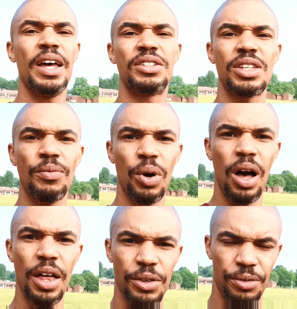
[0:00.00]
and
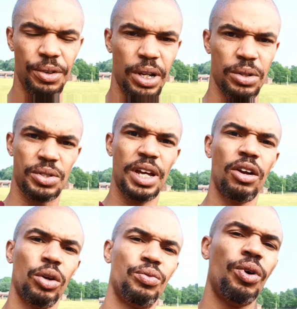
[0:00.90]
several other figures
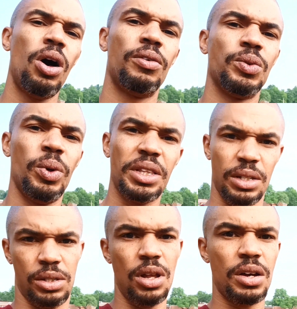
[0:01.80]
that are involved with
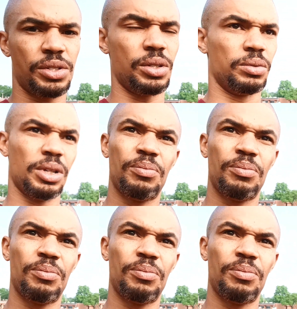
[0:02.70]
this lawsuit.